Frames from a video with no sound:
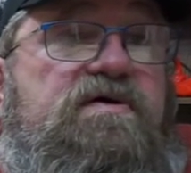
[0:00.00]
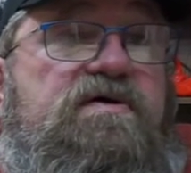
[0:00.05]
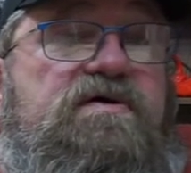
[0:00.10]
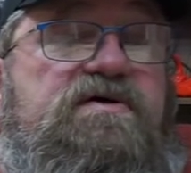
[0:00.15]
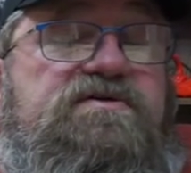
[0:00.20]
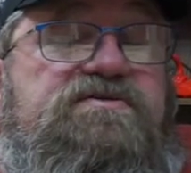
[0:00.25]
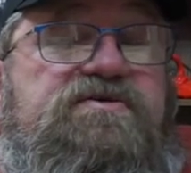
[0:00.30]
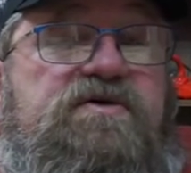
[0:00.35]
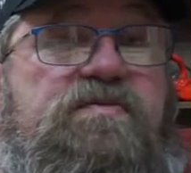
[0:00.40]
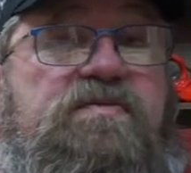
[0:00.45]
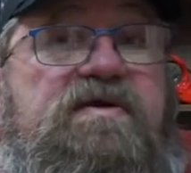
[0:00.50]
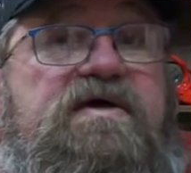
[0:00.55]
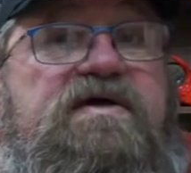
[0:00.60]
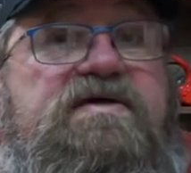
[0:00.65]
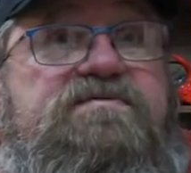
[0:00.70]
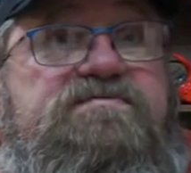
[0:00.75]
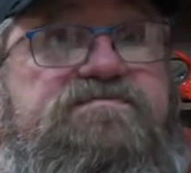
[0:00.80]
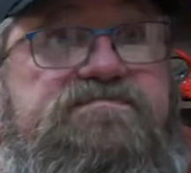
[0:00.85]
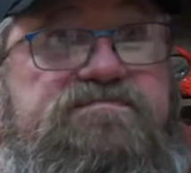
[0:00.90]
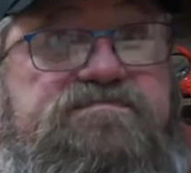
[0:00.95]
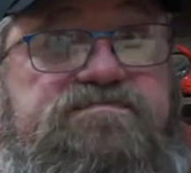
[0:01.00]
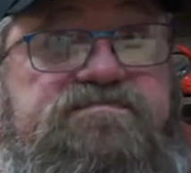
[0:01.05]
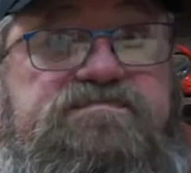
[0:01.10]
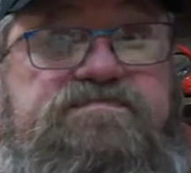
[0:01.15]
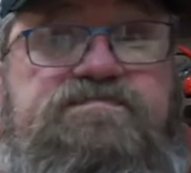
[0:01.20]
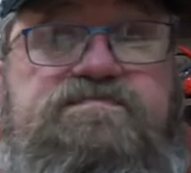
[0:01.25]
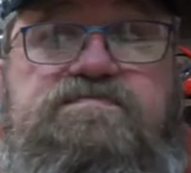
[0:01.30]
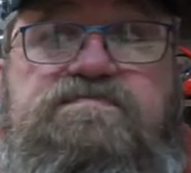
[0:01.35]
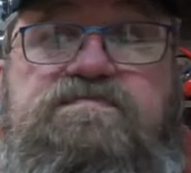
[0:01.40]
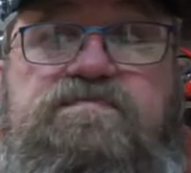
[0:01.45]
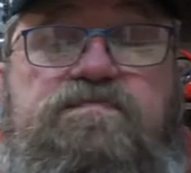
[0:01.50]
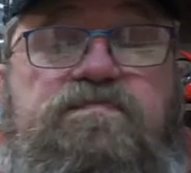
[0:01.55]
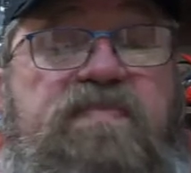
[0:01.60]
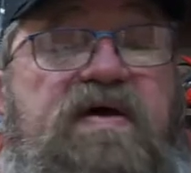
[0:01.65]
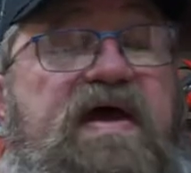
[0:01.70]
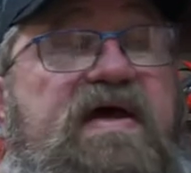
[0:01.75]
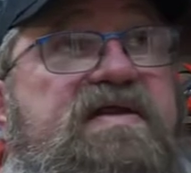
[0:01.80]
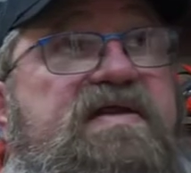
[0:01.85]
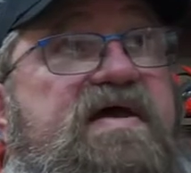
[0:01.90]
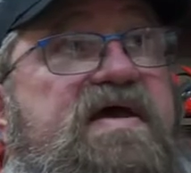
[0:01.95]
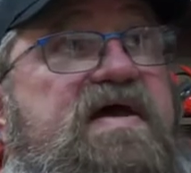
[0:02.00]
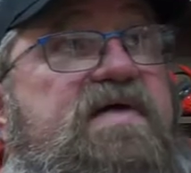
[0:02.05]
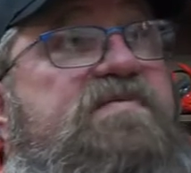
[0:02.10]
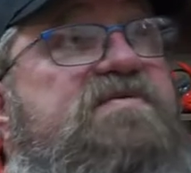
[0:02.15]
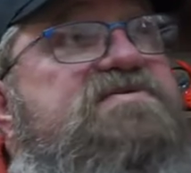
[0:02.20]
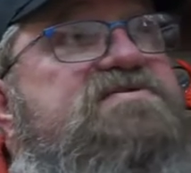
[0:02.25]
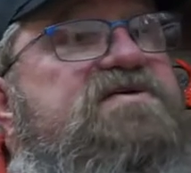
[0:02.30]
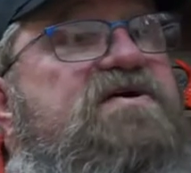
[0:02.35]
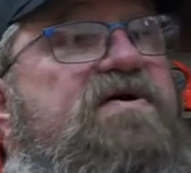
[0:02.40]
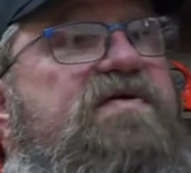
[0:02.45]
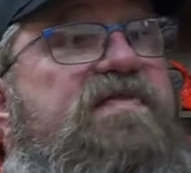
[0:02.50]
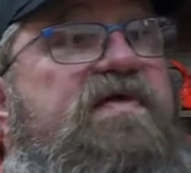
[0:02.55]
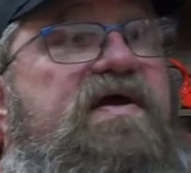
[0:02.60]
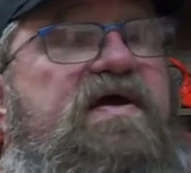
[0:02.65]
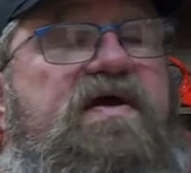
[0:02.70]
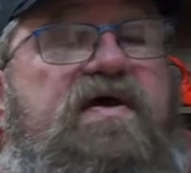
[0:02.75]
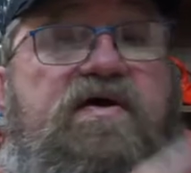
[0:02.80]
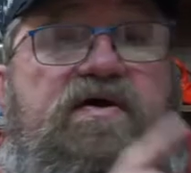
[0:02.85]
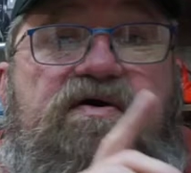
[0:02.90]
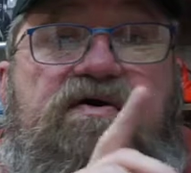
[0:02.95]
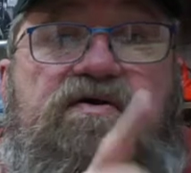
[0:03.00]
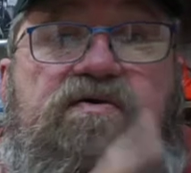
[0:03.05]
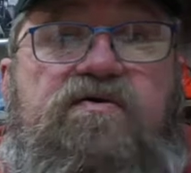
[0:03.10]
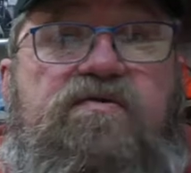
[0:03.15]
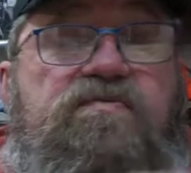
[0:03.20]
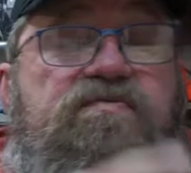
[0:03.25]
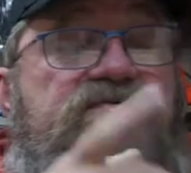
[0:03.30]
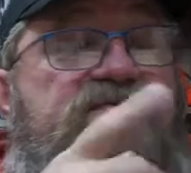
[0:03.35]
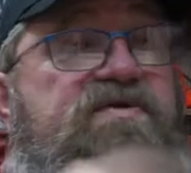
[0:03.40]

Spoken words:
So I'm like, back to Amazon they go.